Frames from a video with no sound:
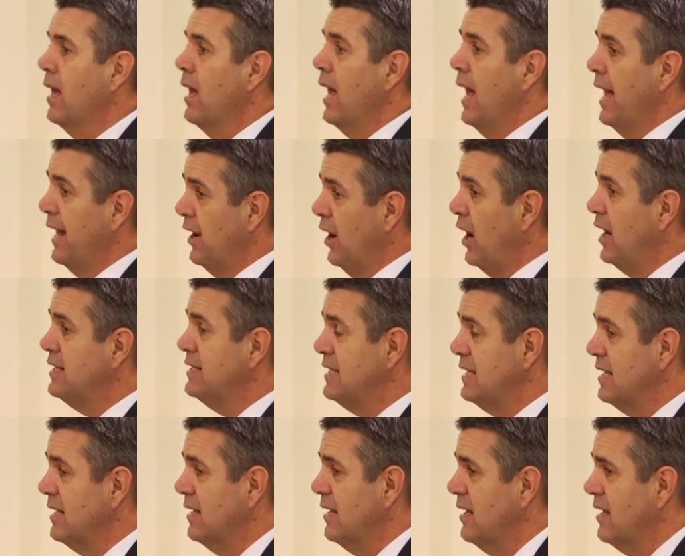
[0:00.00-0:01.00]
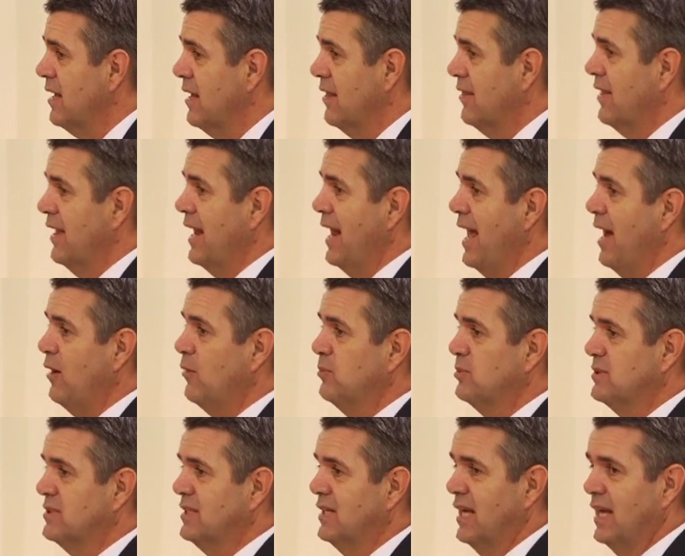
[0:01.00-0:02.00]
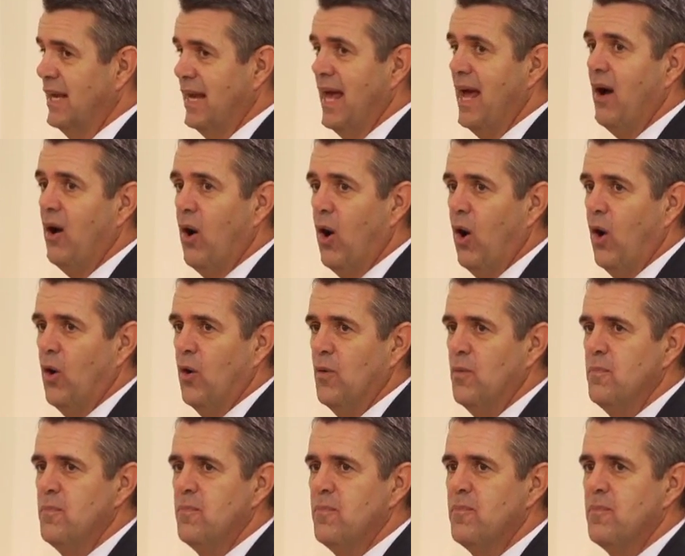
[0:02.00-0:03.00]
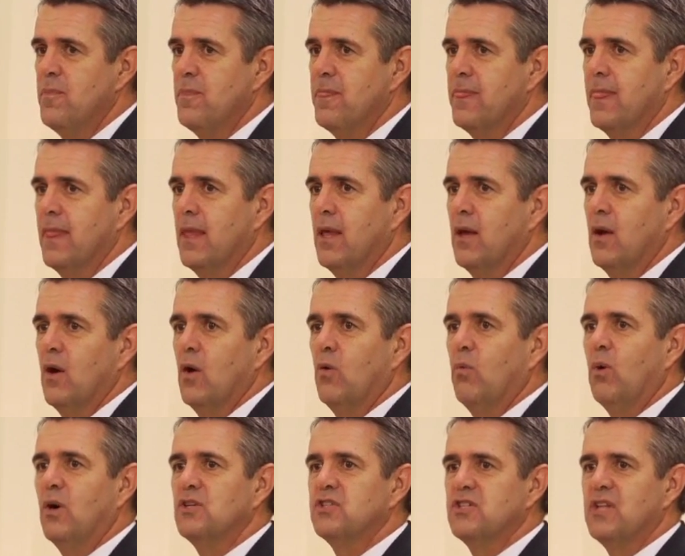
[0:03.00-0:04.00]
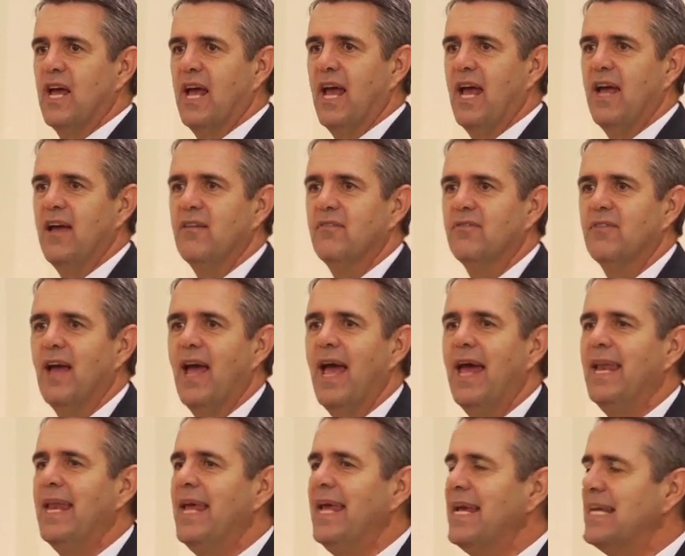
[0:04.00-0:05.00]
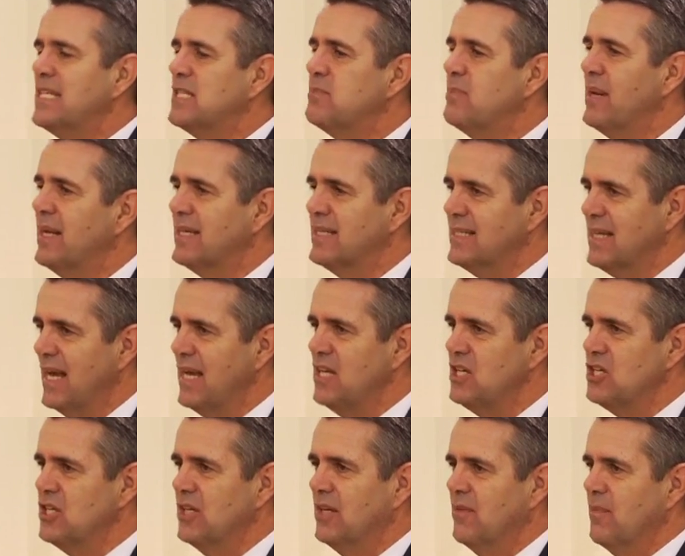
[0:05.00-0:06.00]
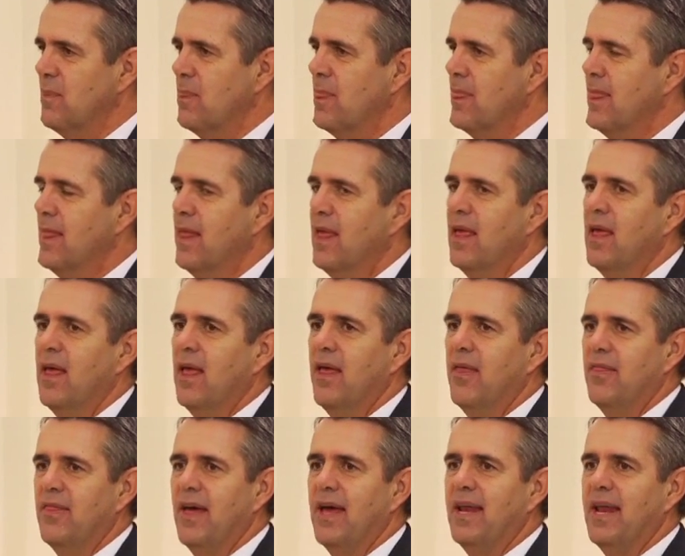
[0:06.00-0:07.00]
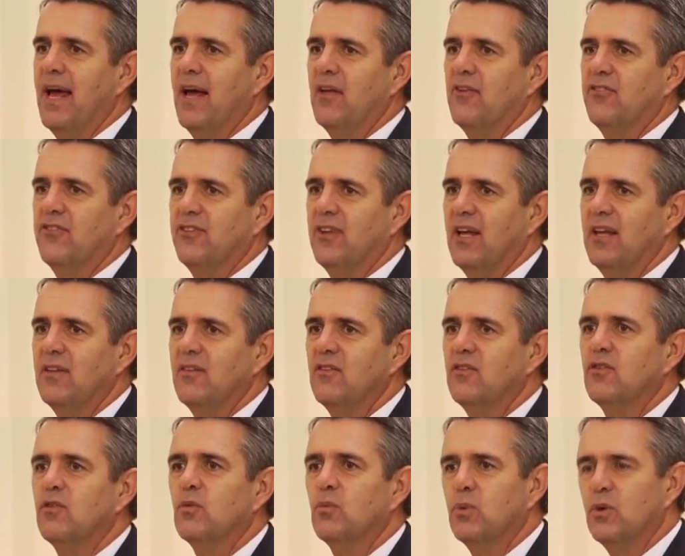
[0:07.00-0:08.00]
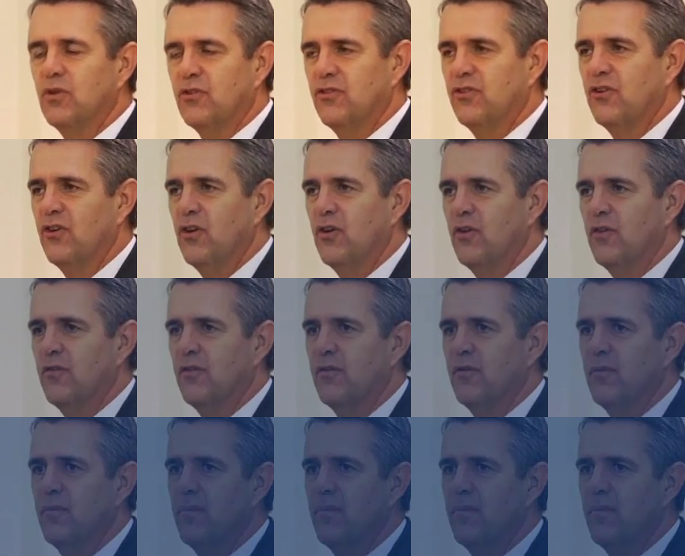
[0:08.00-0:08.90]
An idea that helped in our home was to have an expectation that our sons would serve.